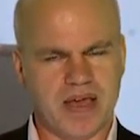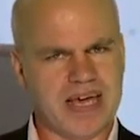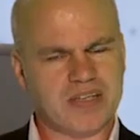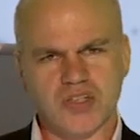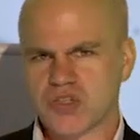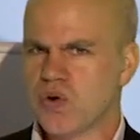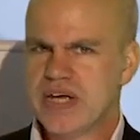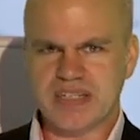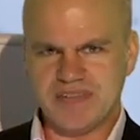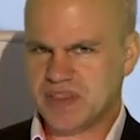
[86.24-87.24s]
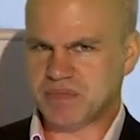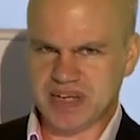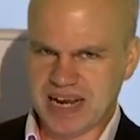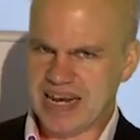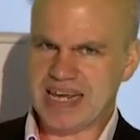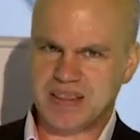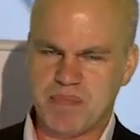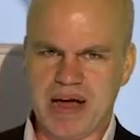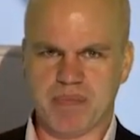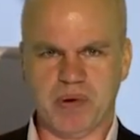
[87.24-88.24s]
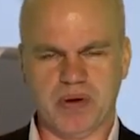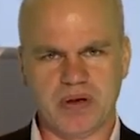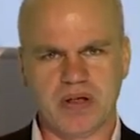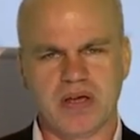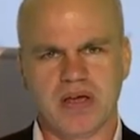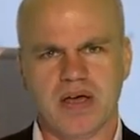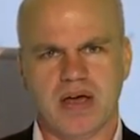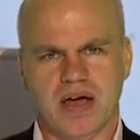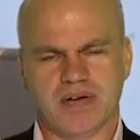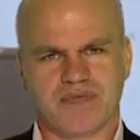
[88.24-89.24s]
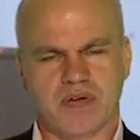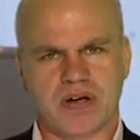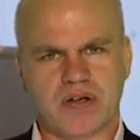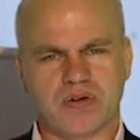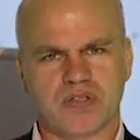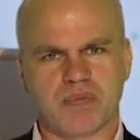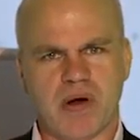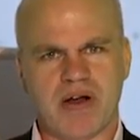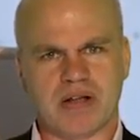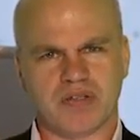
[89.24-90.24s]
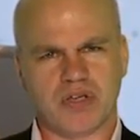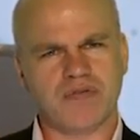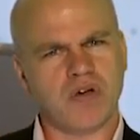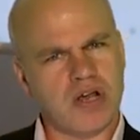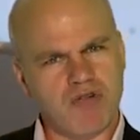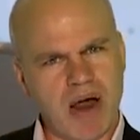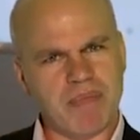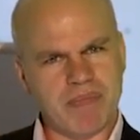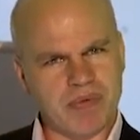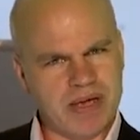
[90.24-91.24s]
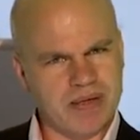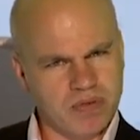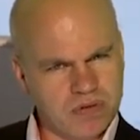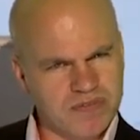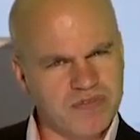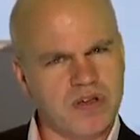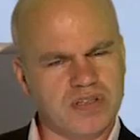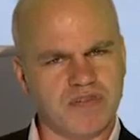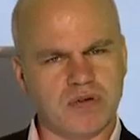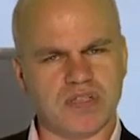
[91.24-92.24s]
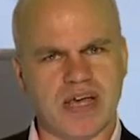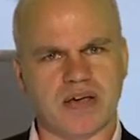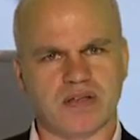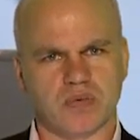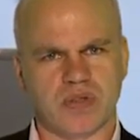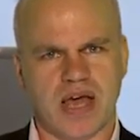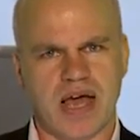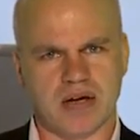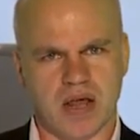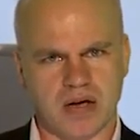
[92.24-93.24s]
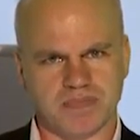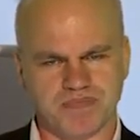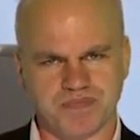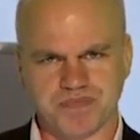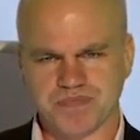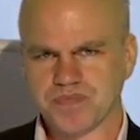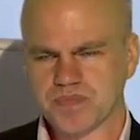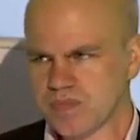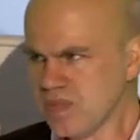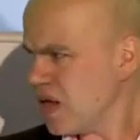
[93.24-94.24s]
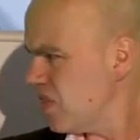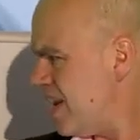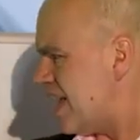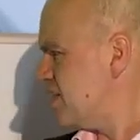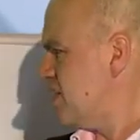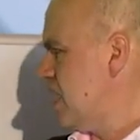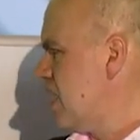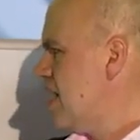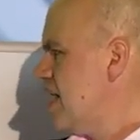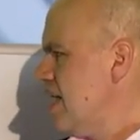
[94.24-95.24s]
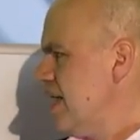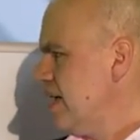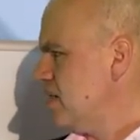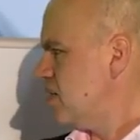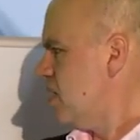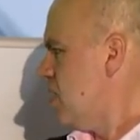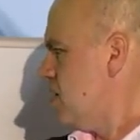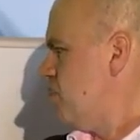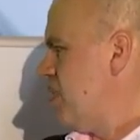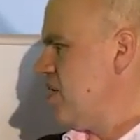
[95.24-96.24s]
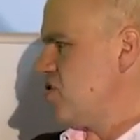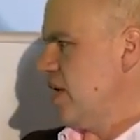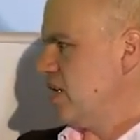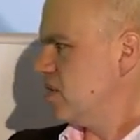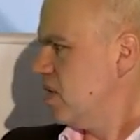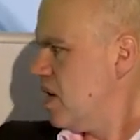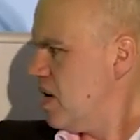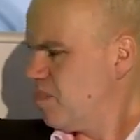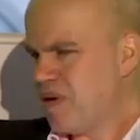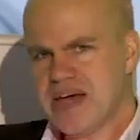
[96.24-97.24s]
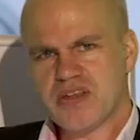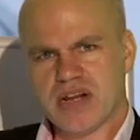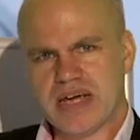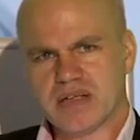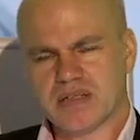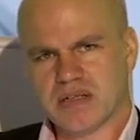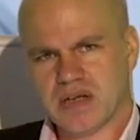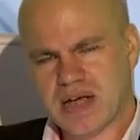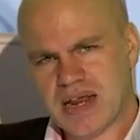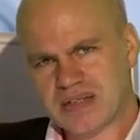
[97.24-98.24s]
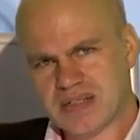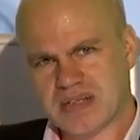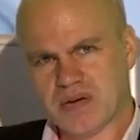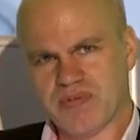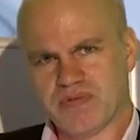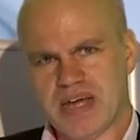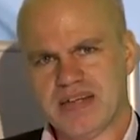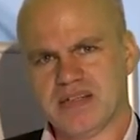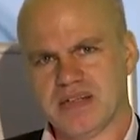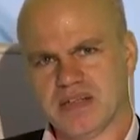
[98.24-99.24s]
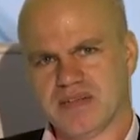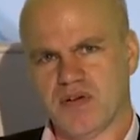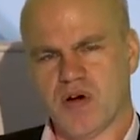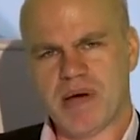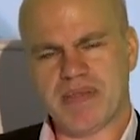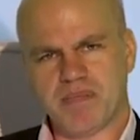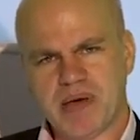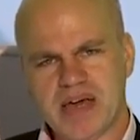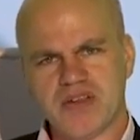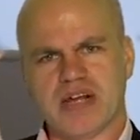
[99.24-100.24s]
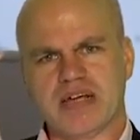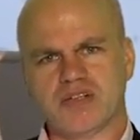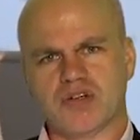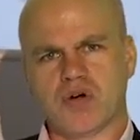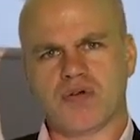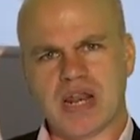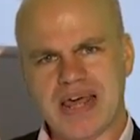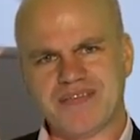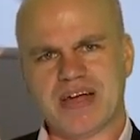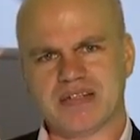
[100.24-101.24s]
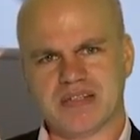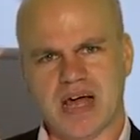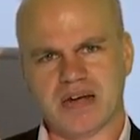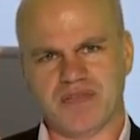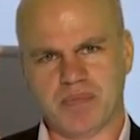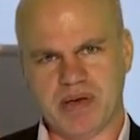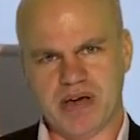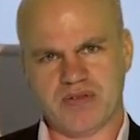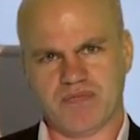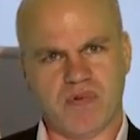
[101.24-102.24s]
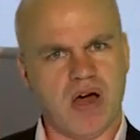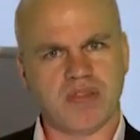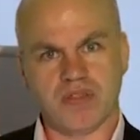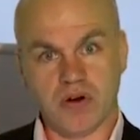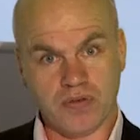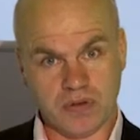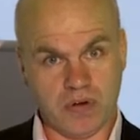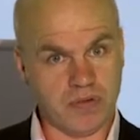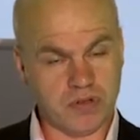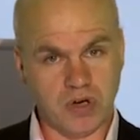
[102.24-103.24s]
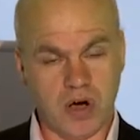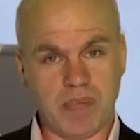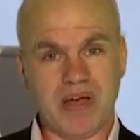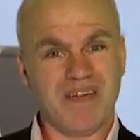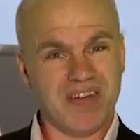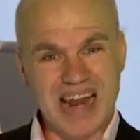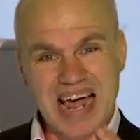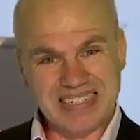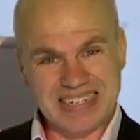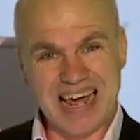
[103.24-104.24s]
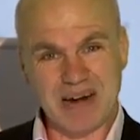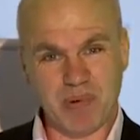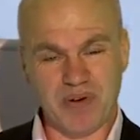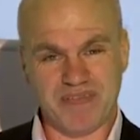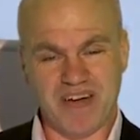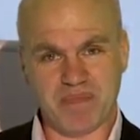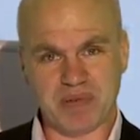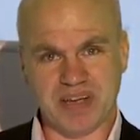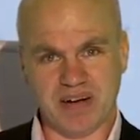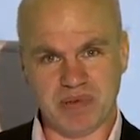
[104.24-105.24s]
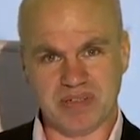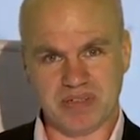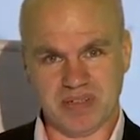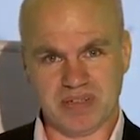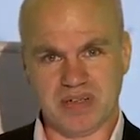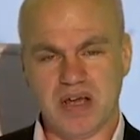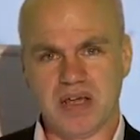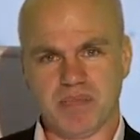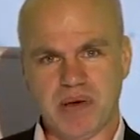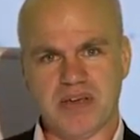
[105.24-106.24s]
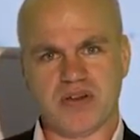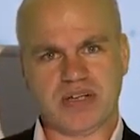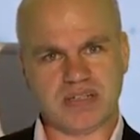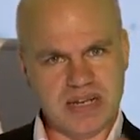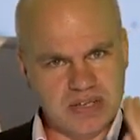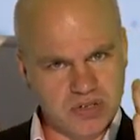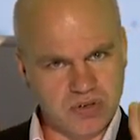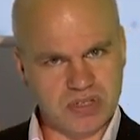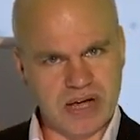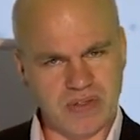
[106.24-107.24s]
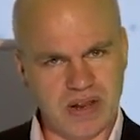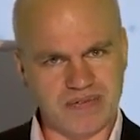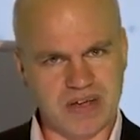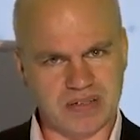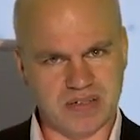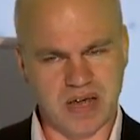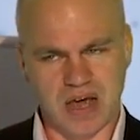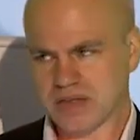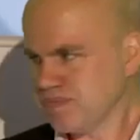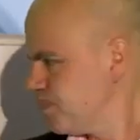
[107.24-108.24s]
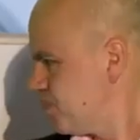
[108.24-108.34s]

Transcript: It's so easy for them to click the back button and go somewhere else. So you've got to grab them in those first few seconds with your headline. The next thing is the page links. Page links, again, as I said, we've tested this format. The page links should go on the left-hand side of your page rather than on the top. For 99.5% of businesses, the page links need to go down the left-hand side.